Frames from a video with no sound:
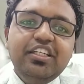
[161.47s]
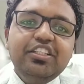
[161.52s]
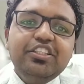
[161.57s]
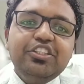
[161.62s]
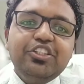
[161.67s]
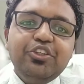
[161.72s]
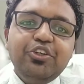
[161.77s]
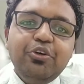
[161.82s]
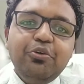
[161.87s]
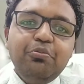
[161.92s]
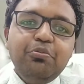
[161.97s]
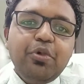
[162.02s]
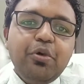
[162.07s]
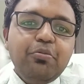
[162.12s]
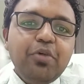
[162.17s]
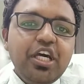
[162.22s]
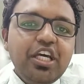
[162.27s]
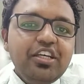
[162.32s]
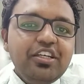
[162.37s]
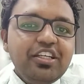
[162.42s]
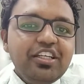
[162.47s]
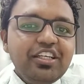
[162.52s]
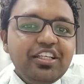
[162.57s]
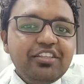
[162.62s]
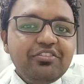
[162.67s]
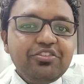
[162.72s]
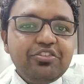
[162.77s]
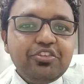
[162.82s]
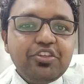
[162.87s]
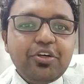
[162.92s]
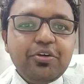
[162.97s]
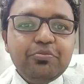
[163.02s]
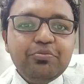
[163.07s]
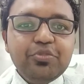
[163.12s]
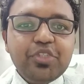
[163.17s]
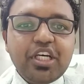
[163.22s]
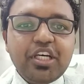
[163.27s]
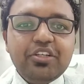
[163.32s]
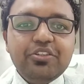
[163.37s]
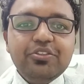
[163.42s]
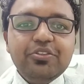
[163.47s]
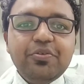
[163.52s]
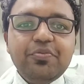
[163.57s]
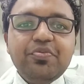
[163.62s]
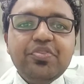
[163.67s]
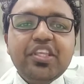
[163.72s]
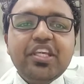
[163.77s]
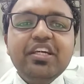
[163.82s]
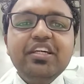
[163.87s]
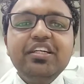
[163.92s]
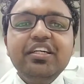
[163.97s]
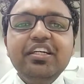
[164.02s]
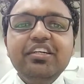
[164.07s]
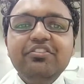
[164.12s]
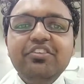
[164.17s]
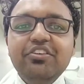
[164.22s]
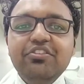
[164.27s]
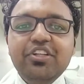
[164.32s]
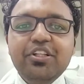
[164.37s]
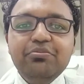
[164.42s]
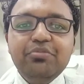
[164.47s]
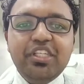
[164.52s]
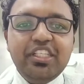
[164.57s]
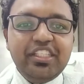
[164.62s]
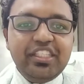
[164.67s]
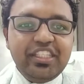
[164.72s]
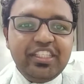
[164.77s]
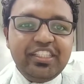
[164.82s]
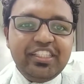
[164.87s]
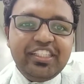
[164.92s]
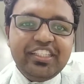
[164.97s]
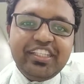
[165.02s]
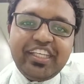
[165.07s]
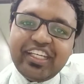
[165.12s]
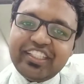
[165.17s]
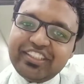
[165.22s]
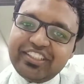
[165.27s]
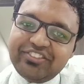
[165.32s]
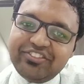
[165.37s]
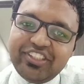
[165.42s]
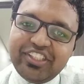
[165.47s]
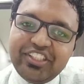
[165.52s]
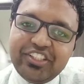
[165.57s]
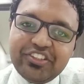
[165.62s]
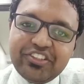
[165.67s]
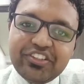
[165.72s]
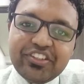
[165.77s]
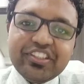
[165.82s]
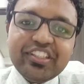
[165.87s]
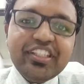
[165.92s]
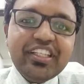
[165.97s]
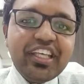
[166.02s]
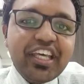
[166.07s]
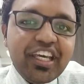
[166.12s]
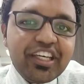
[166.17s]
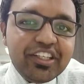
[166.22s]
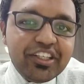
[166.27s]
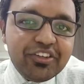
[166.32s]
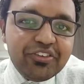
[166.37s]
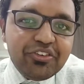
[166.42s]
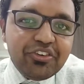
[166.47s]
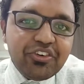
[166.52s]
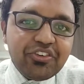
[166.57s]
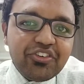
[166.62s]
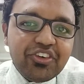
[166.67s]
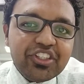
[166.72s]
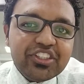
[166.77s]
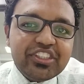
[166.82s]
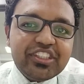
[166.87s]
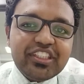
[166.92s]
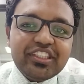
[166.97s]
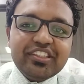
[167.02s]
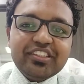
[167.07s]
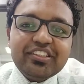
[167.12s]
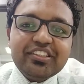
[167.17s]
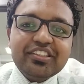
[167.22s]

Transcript: So bye bye from now. We will meet in the next video. Thank you for watching.